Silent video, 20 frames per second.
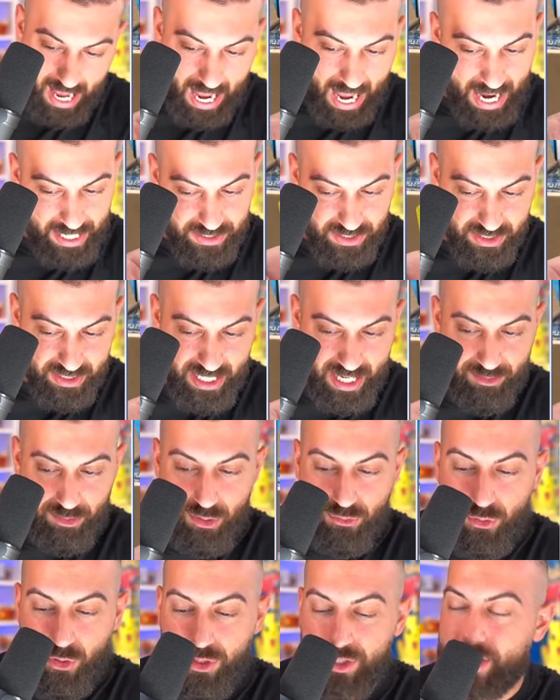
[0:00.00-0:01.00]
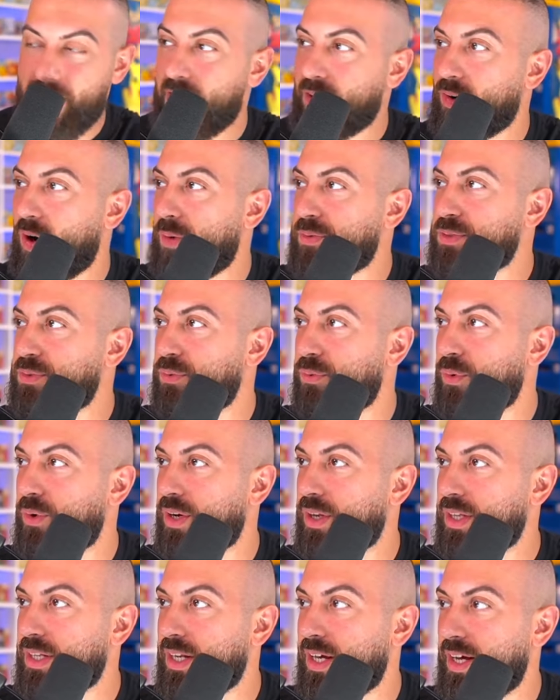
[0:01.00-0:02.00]
Actually, that reverse Zekrom is
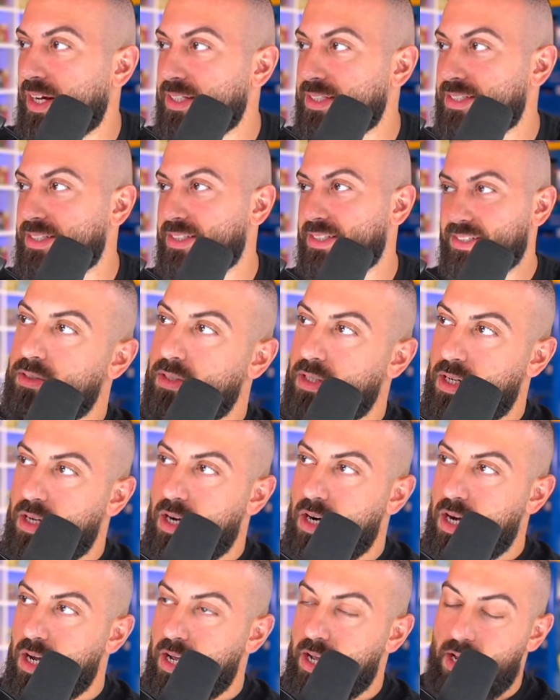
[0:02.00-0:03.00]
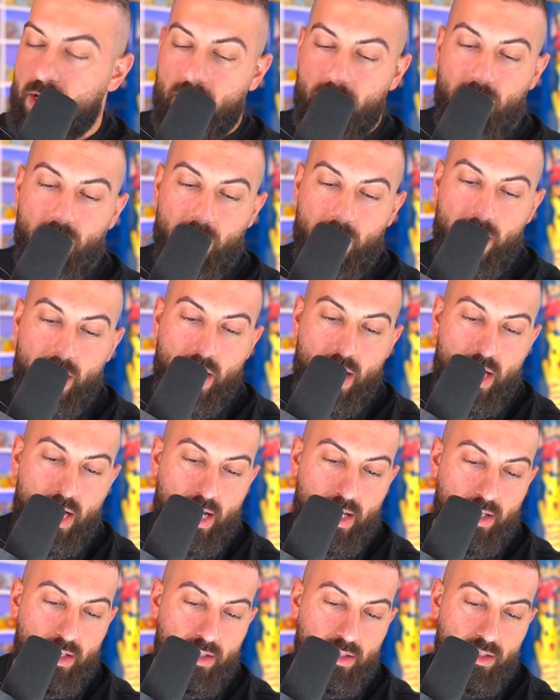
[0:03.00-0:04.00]
really nice. All right, what do we
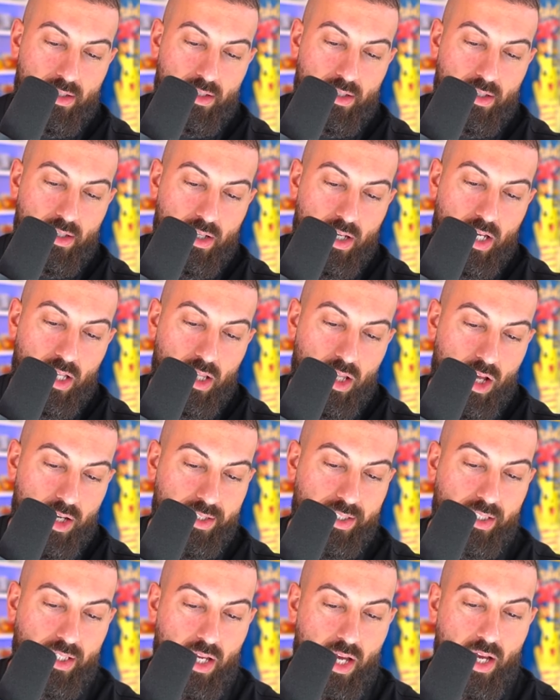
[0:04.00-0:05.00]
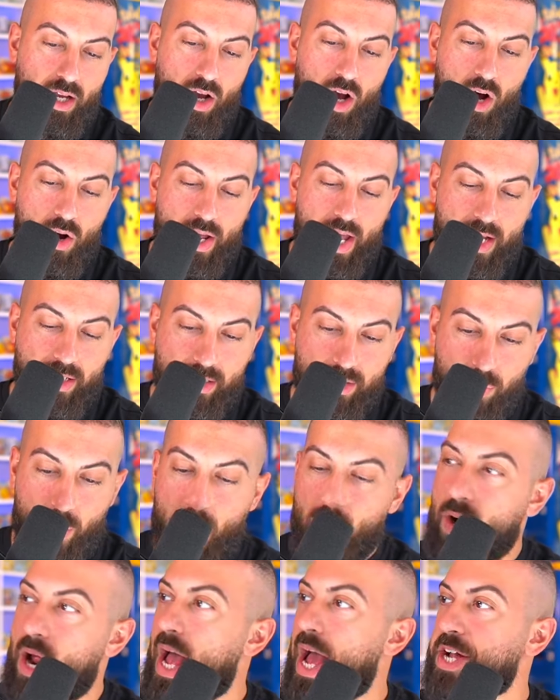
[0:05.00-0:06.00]
got? It looks like, oh yes,
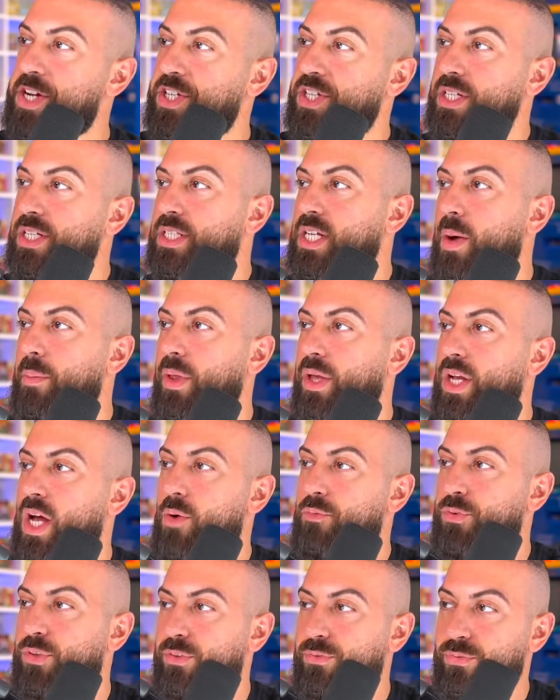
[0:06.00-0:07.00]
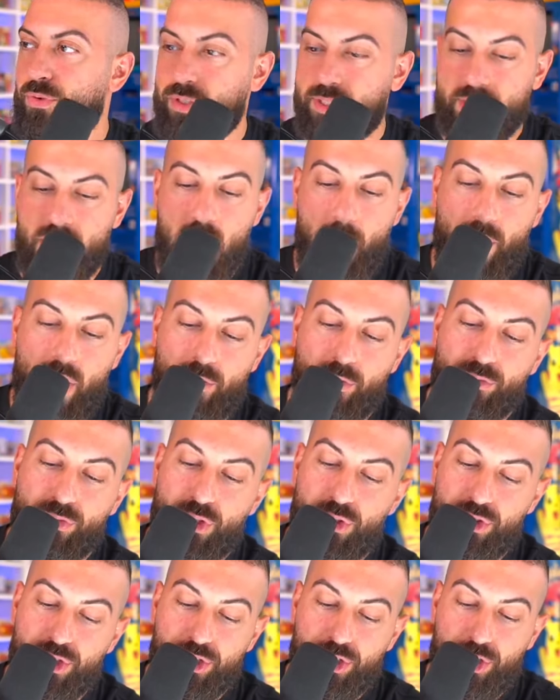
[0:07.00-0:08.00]
we are actually doubling up for the first time. We have a
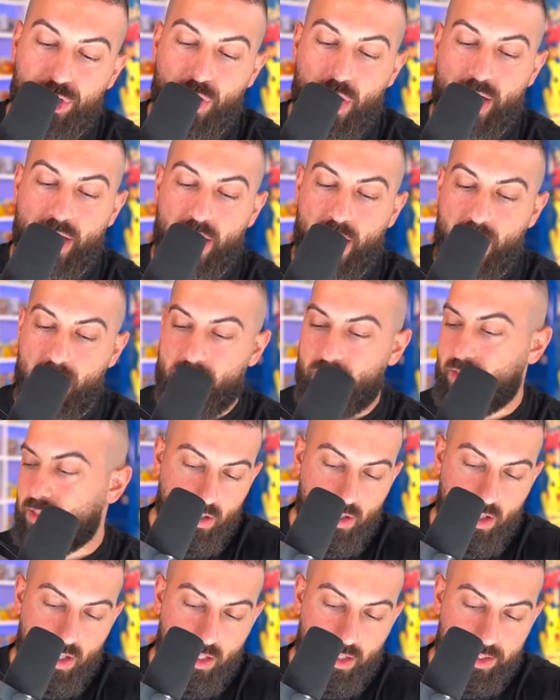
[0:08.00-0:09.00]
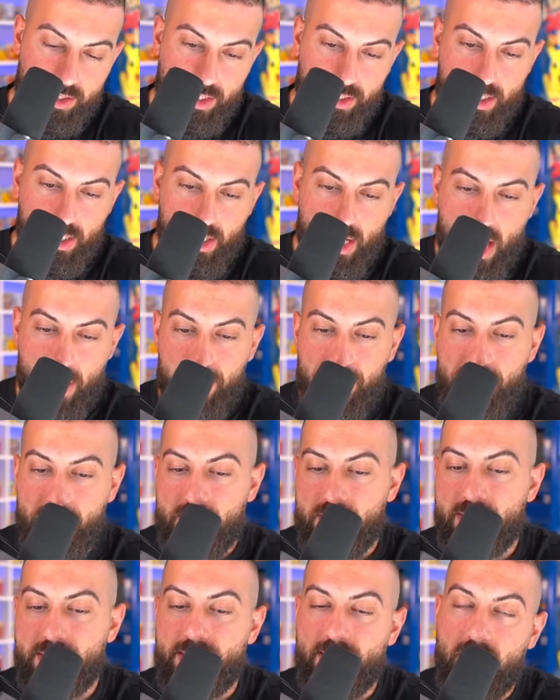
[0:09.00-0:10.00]
Fusion Strike again. All right, let's continue. Now, we
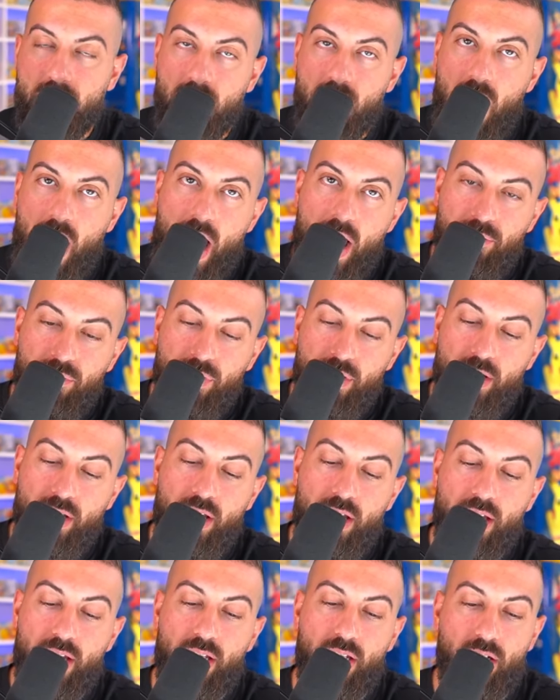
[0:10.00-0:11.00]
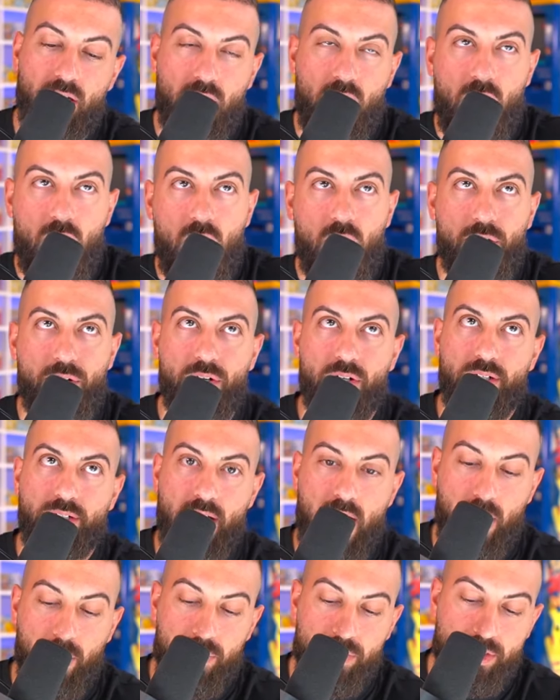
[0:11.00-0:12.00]
still haven't hit one hundred
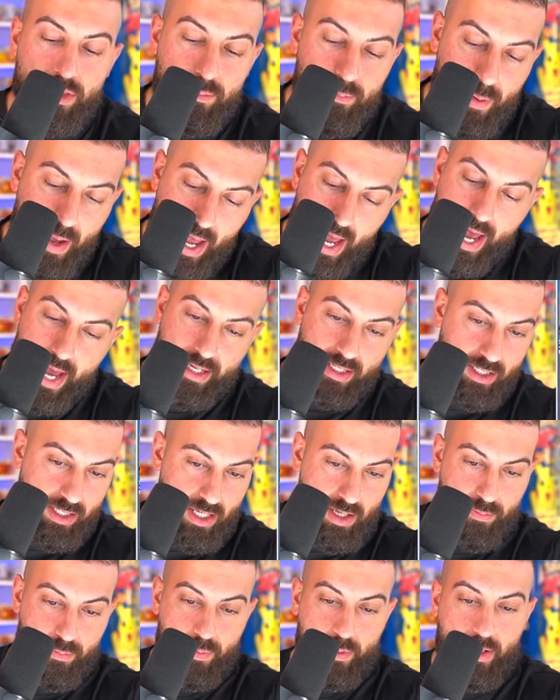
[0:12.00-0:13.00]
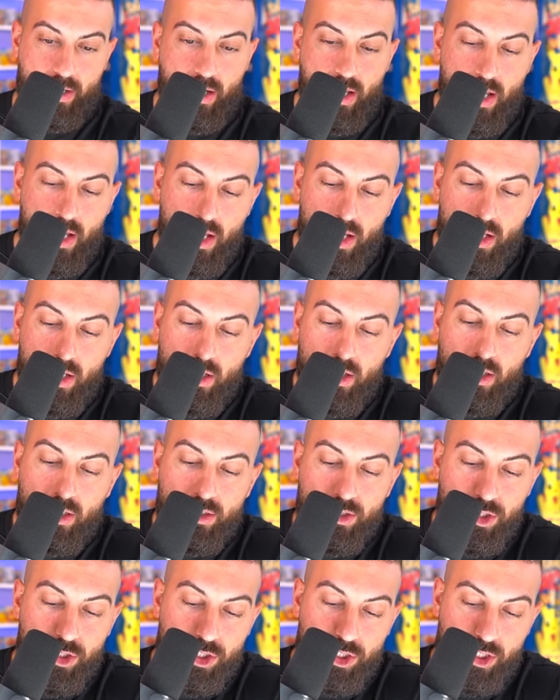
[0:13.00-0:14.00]
dollars in packs yet, but
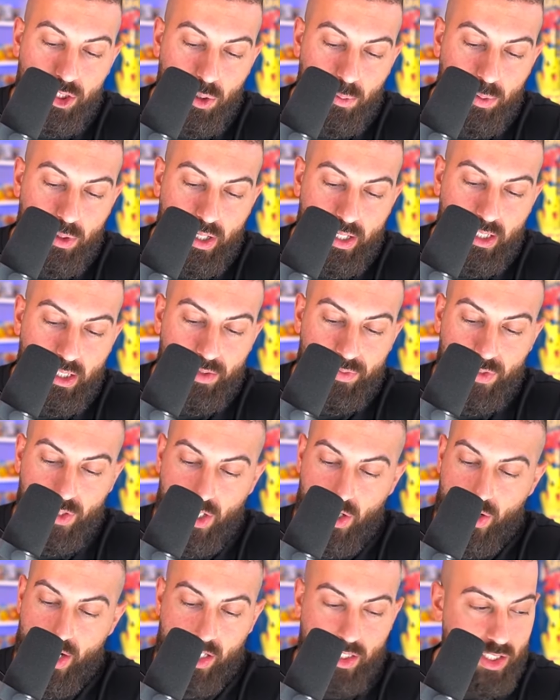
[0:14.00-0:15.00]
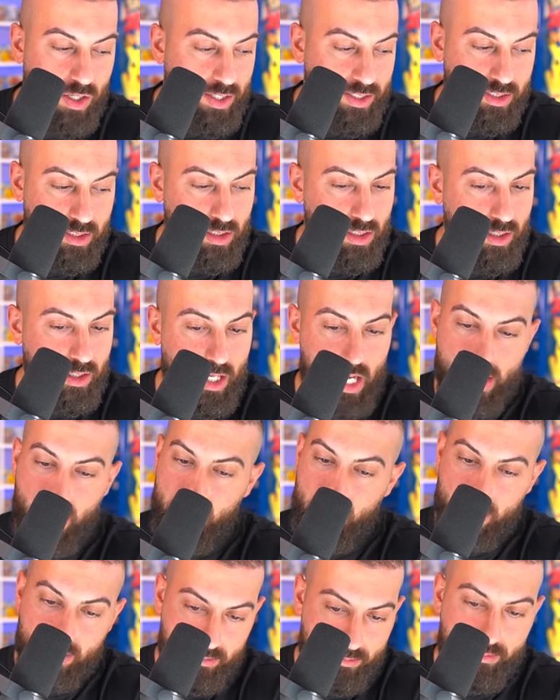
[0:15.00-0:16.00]
there's still plenty left to go here. So I saw, I'm
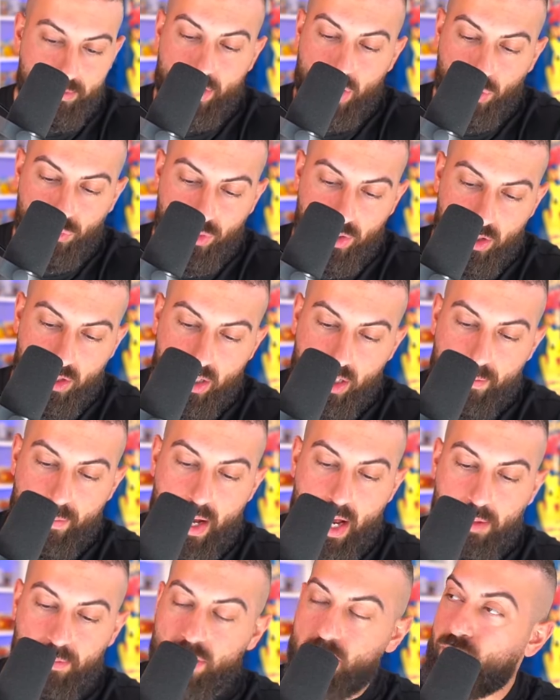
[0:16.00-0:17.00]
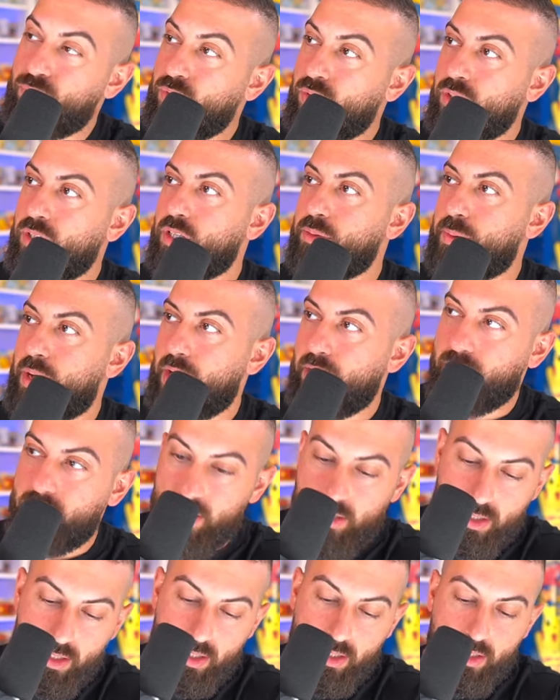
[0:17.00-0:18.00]
still feeling good about it. I'm still feeling good about it.
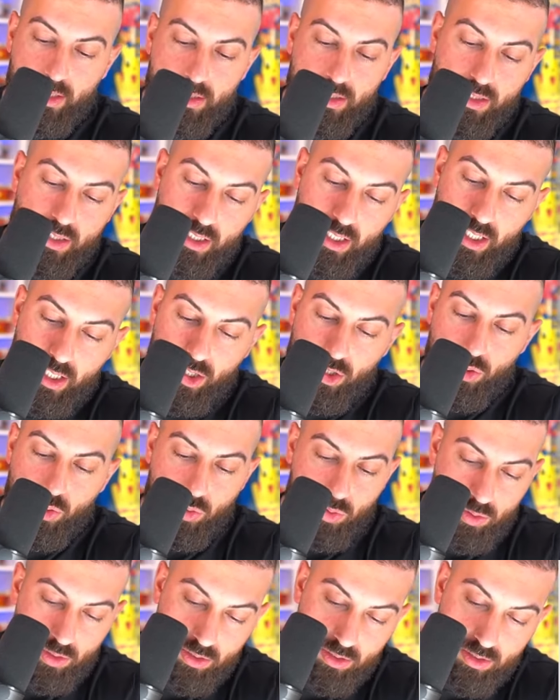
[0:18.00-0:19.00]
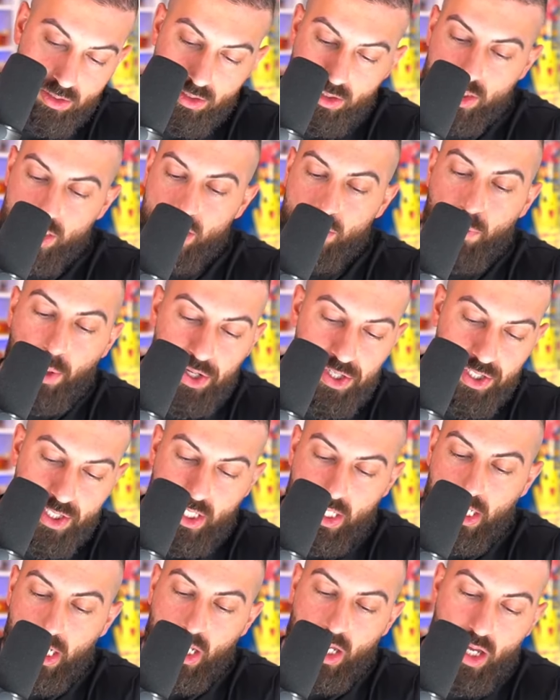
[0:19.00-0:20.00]
Sligoo,
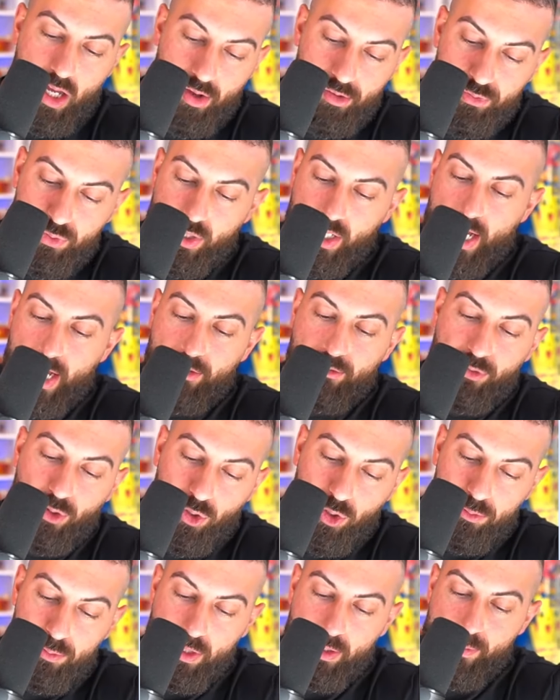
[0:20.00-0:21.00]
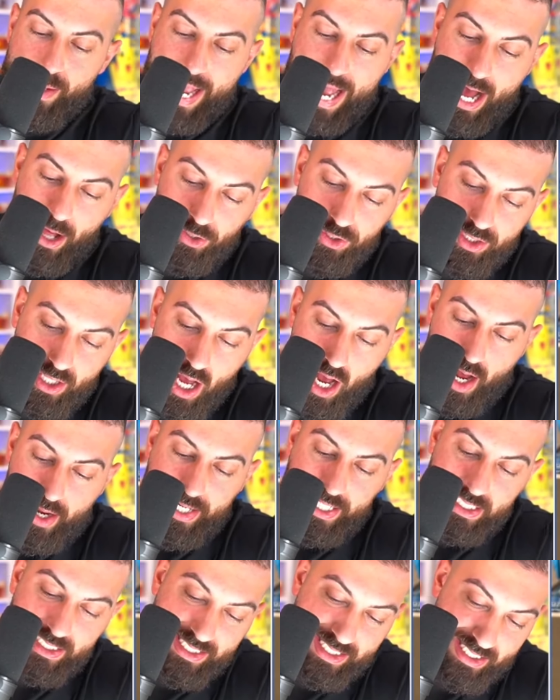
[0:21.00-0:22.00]
Spongy Gloves. We got Volibee, Meowth,
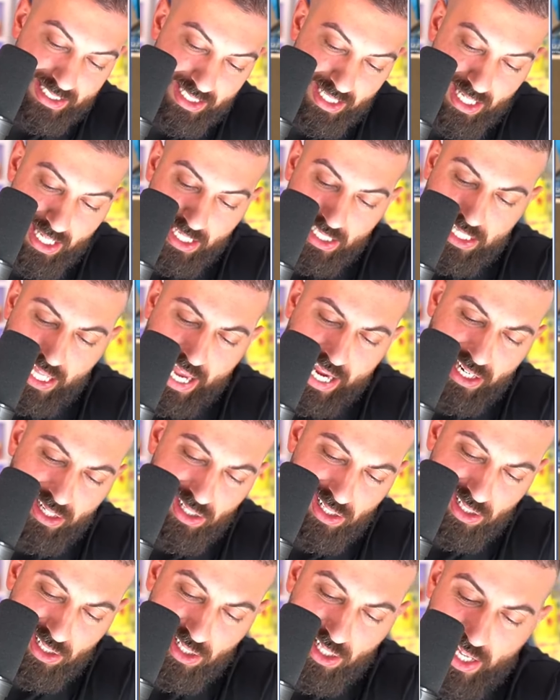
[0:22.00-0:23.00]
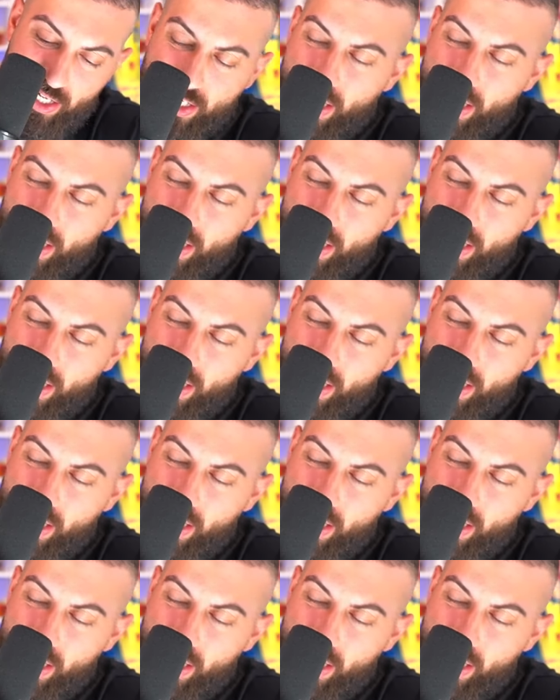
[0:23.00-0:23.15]
Onix, Claydol,